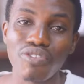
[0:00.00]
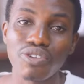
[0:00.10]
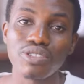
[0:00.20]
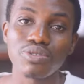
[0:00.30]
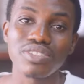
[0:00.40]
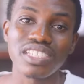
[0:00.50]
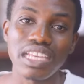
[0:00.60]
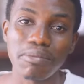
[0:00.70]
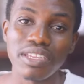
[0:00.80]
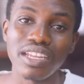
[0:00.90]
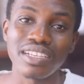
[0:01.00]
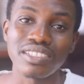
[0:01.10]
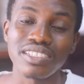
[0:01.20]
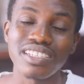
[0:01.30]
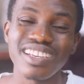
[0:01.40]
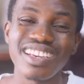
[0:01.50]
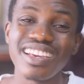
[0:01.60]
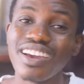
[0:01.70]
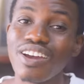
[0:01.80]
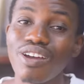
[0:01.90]
going to seminars,
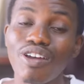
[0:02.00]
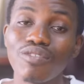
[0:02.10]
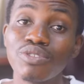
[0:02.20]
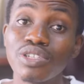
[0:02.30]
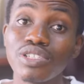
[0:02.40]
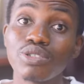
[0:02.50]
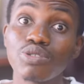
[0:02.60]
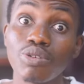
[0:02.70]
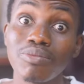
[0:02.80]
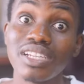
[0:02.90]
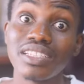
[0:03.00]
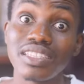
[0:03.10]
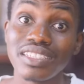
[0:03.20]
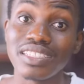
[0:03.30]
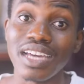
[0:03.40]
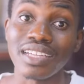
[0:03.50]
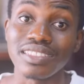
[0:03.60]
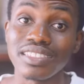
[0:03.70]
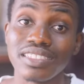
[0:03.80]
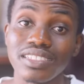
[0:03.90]
of doing so many things
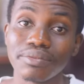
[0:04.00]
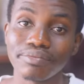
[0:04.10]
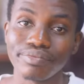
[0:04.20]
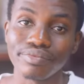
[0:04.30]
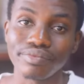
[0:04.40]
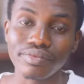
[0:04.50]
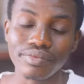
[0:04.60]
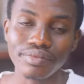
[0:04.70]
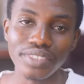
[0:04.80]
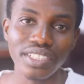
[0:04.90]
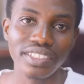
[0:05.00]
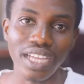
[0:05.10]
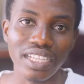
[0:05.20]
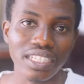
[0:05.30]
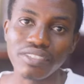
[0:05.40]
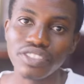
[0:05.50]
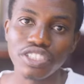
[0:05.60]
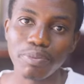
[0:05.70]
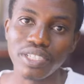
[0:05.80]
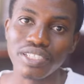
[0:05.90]
that an
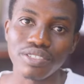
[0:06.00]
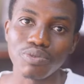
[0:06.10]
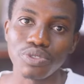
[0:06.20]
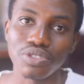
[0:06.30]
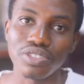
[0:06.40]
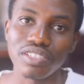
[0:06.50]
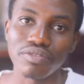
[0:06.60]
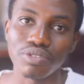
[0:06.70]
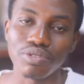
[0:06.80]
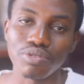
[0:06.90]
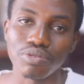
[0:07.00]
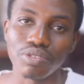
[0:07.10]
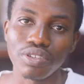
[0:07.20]
average person wouldn't even do?